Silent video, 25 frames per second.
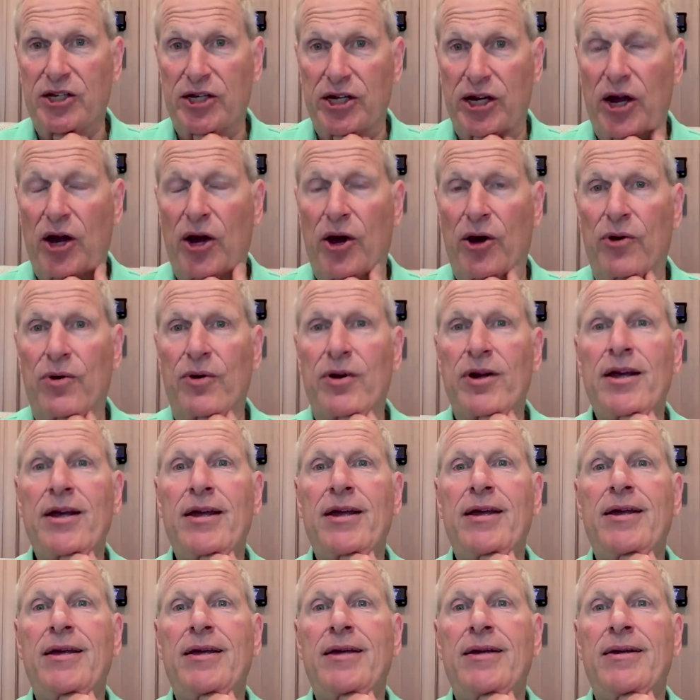to go.
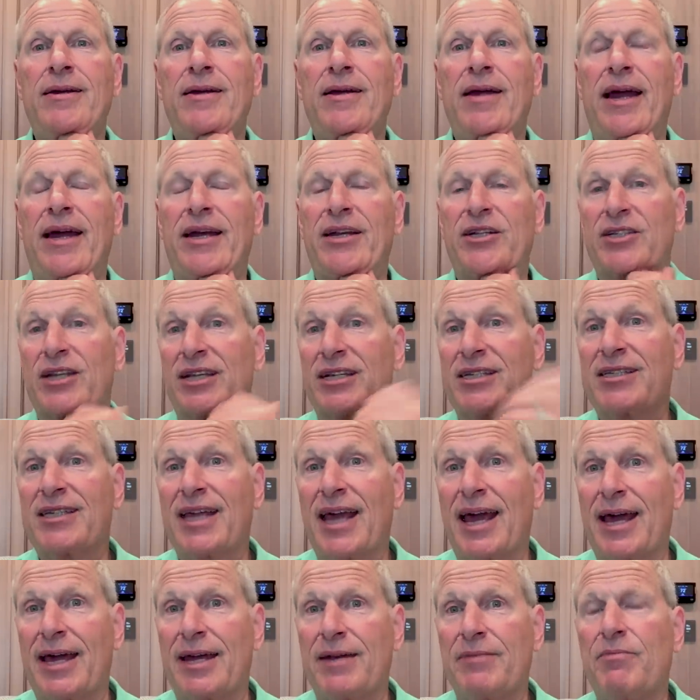And as I
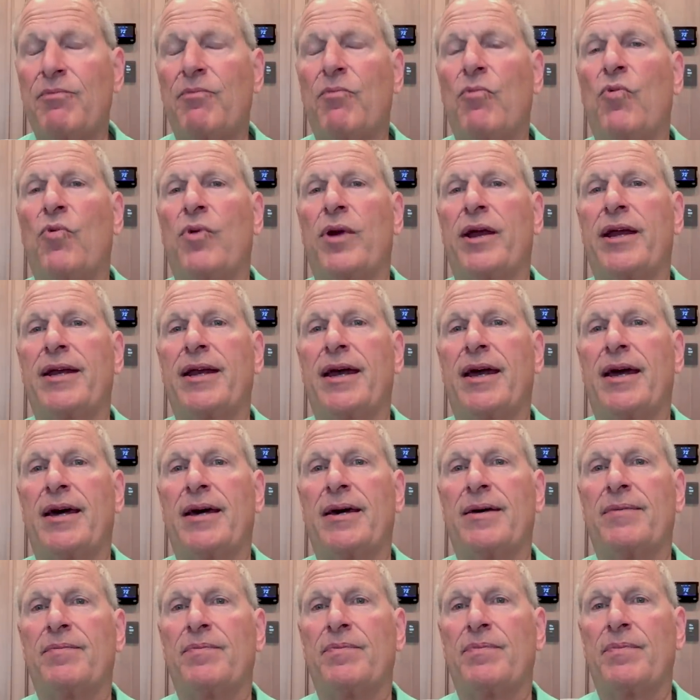said, when
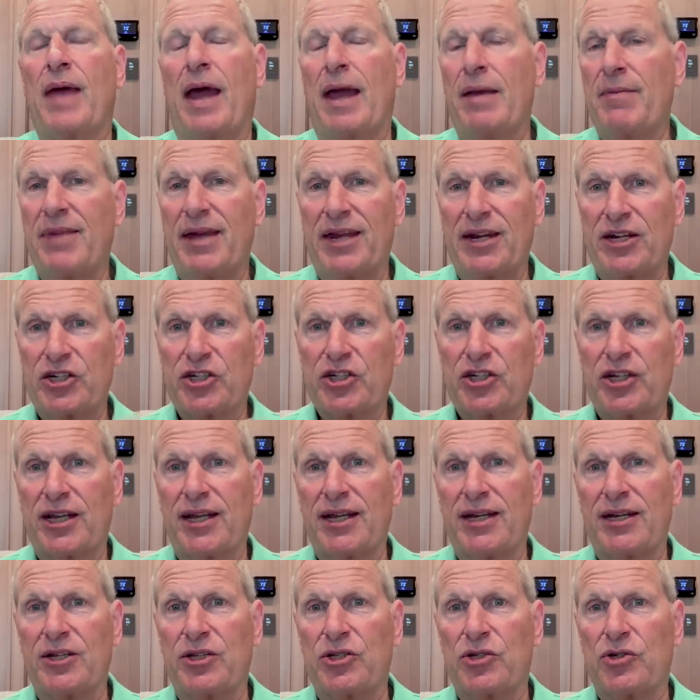um, I managed to
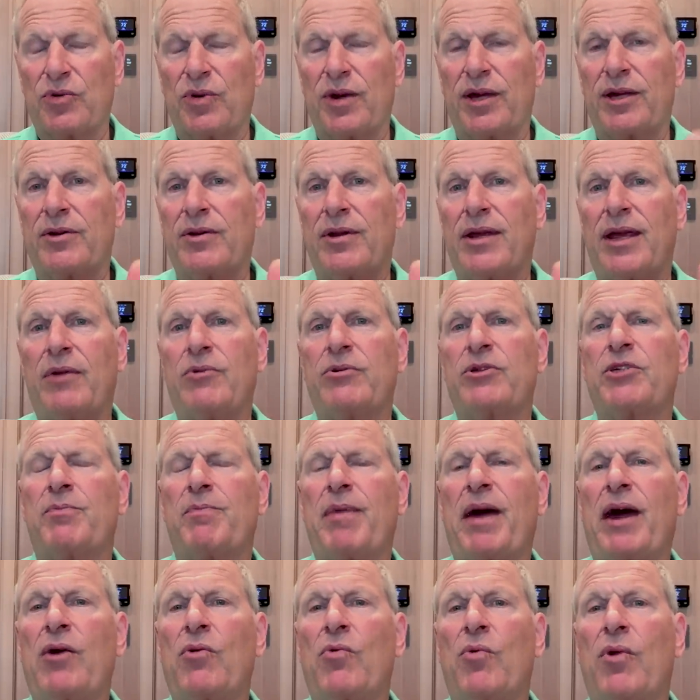get into it, it was
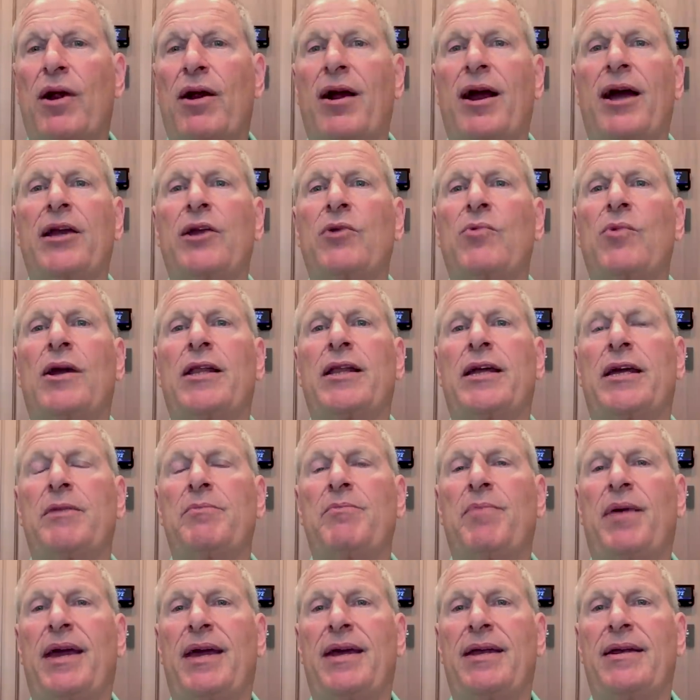about where Honeywell
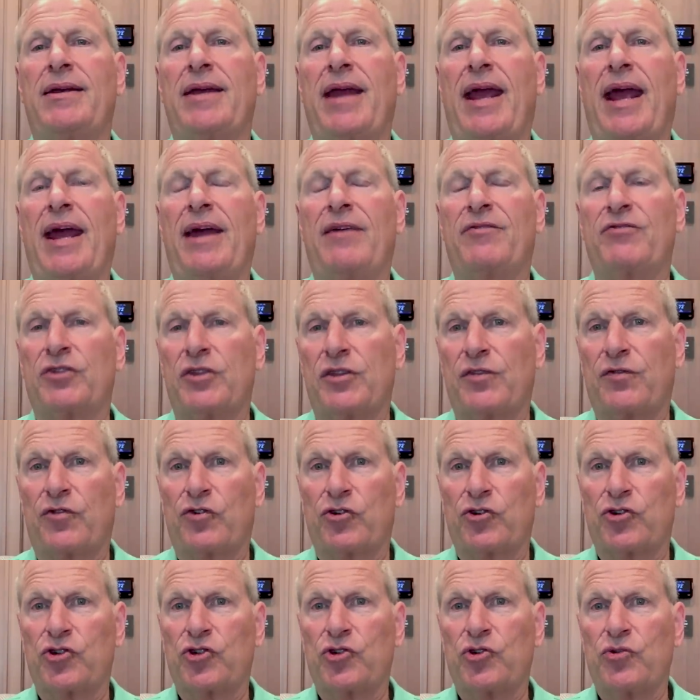had been after the
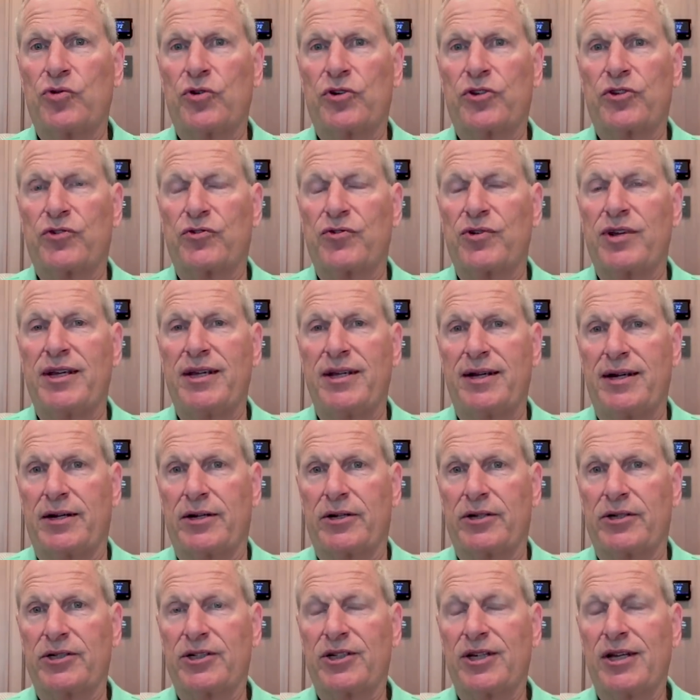first two or three
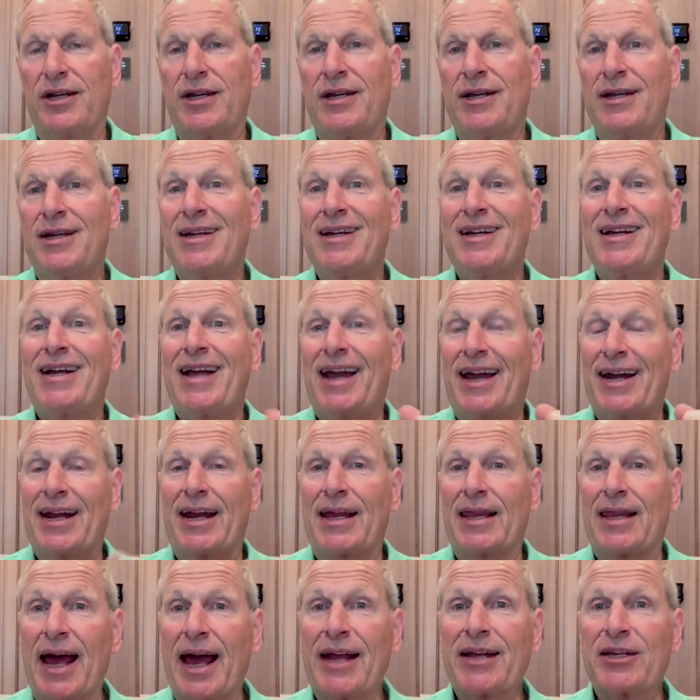years. And
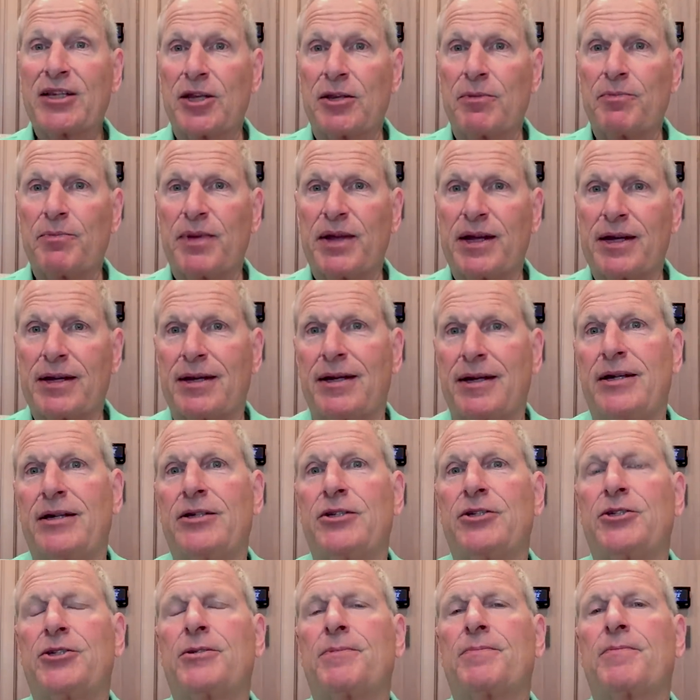I liked it
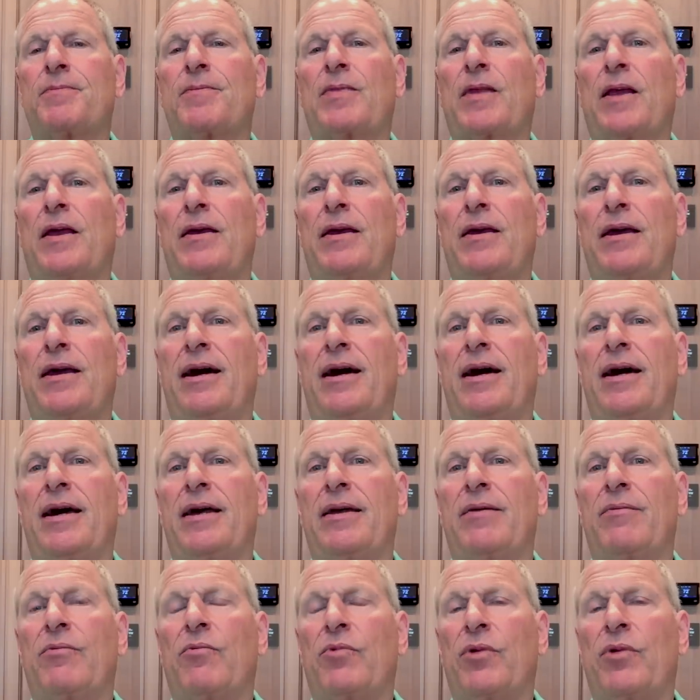because
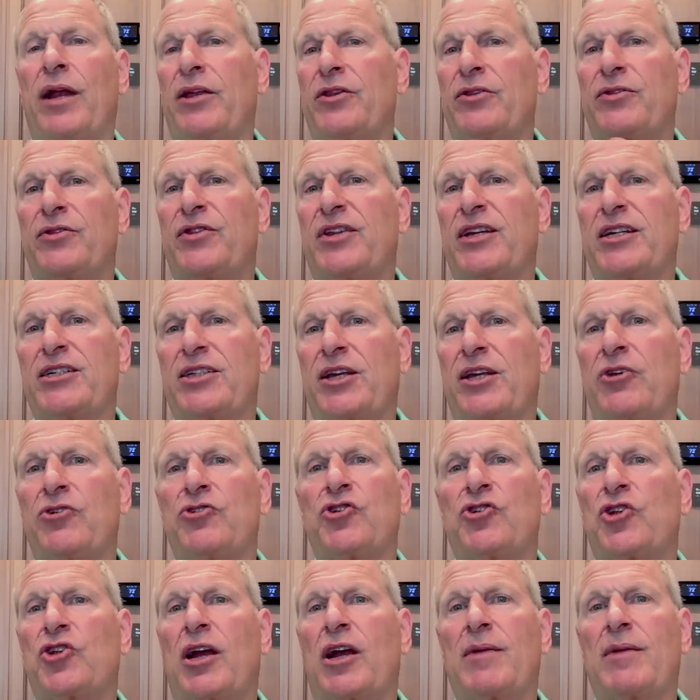uh, when I, things I
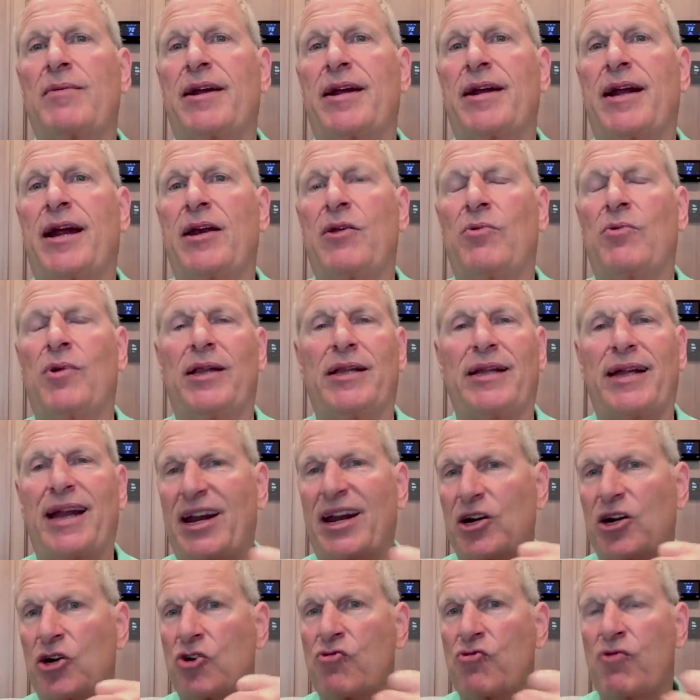used to talk about Honeywell, I
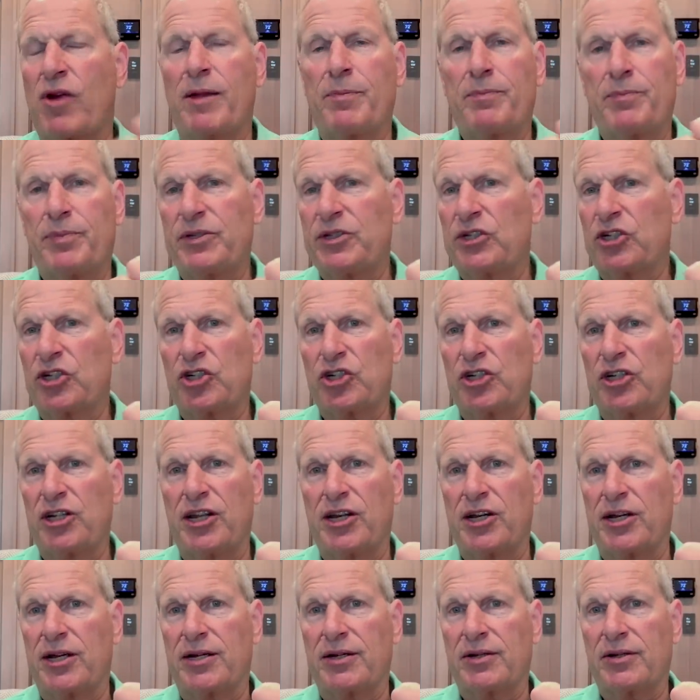had a great position
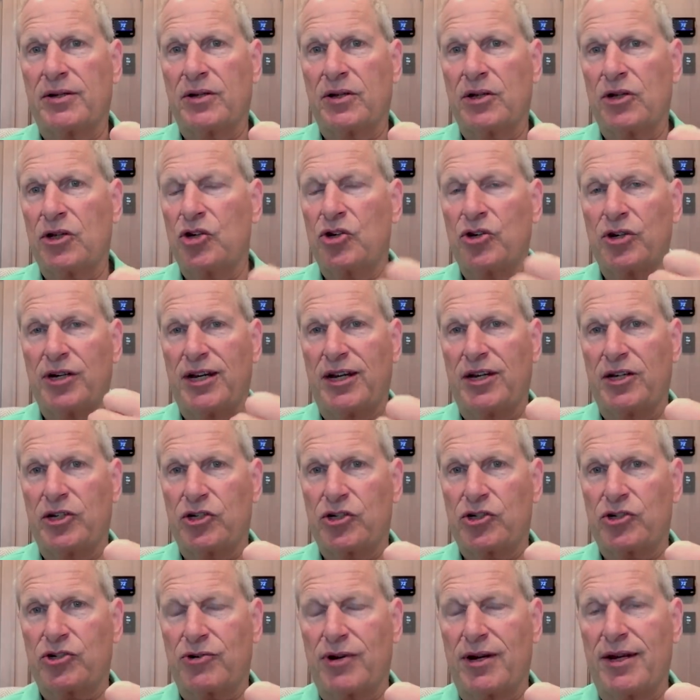in a good
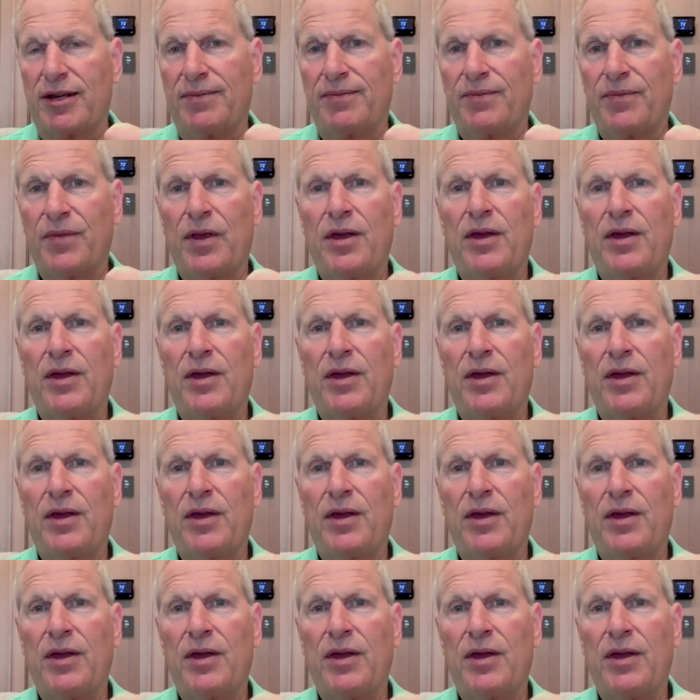industry.